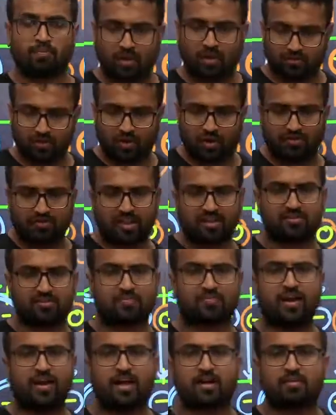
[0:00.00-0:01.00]
If you're aware of
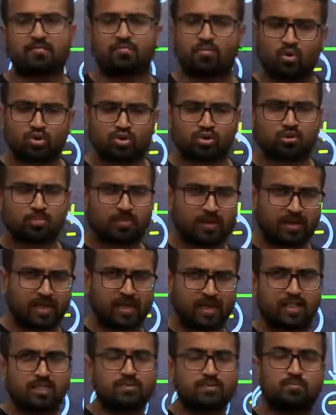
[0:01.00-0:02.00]
the fact, most of the
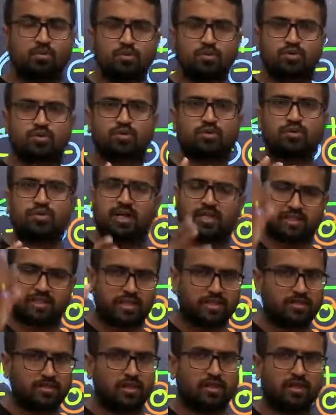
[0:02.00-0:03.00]
Patels, most of the
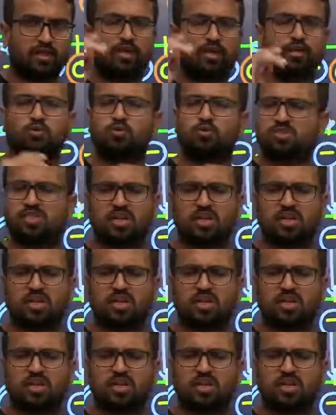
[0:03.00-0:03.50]
Gujaratis in US,